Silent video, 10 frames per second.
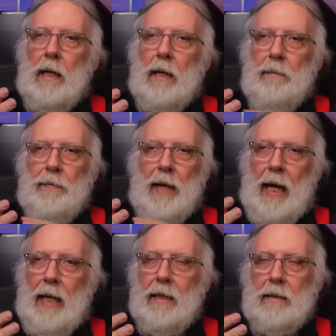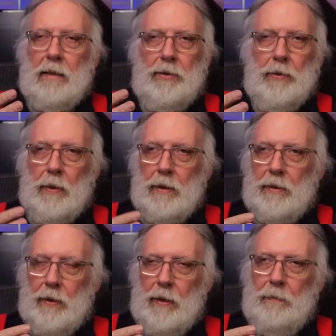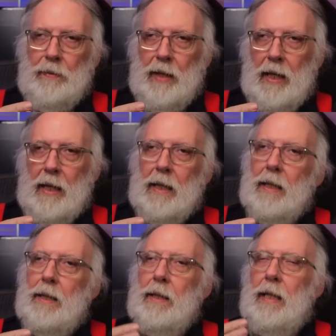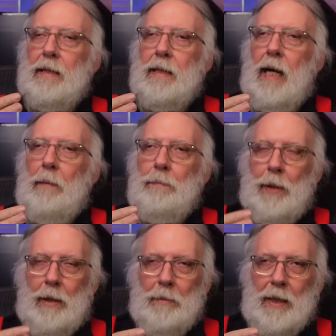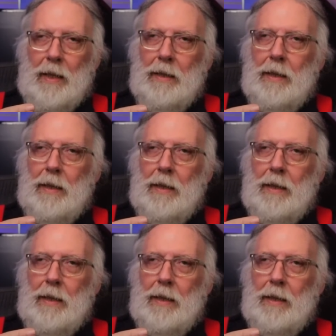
That is a short-term thing. It's not permanent.